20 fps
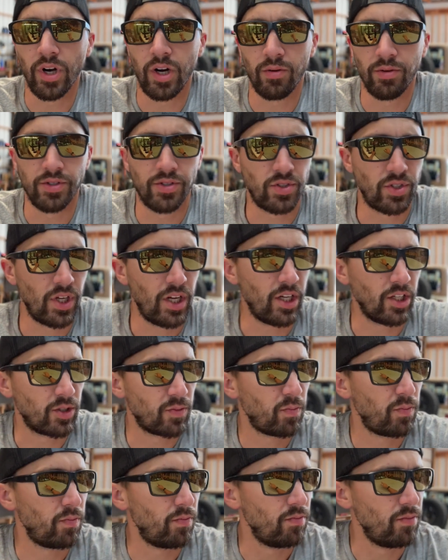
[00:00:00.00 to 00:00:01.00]
I would say it's
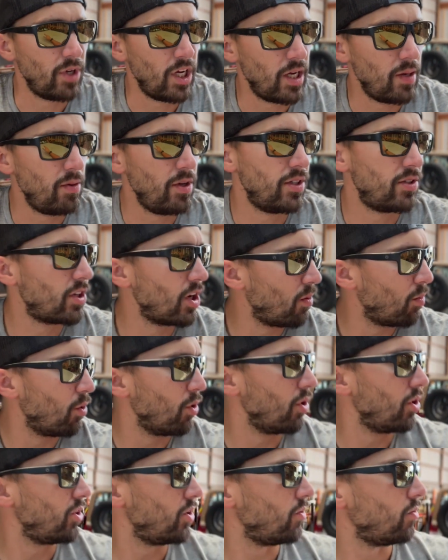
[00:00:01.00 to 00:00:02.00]
maybe
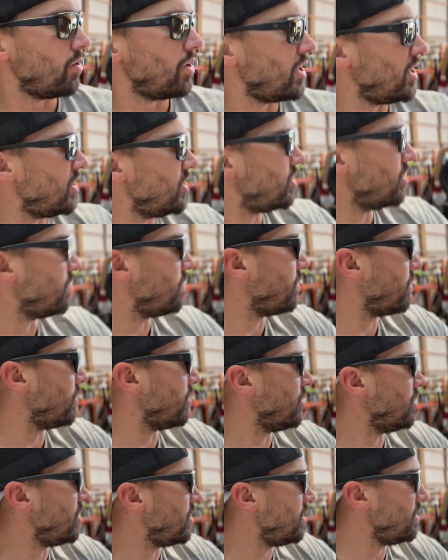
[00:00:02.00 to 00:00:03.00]
somewhere in the range of
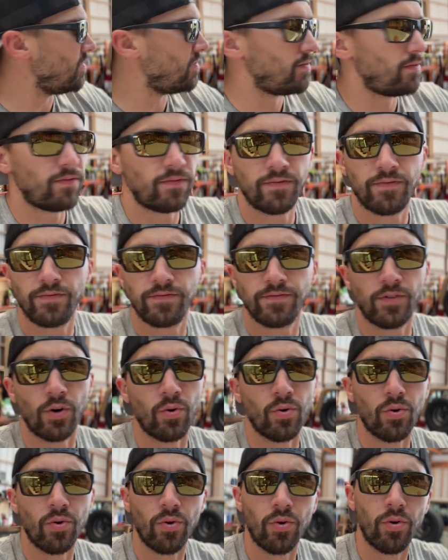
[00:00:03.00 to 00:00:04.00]

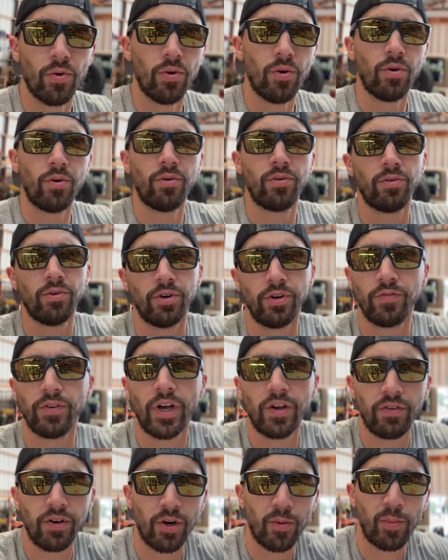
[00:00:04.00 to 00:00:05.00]

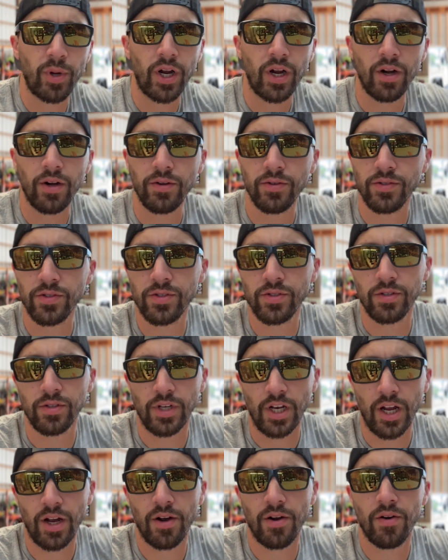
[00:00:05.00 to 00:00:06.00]
3,500 pounds
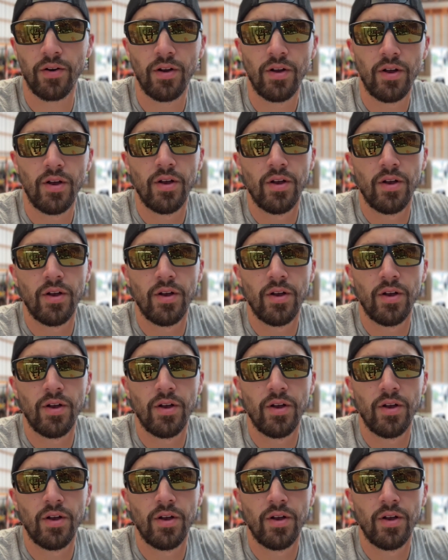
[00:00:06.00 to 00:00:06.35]
now.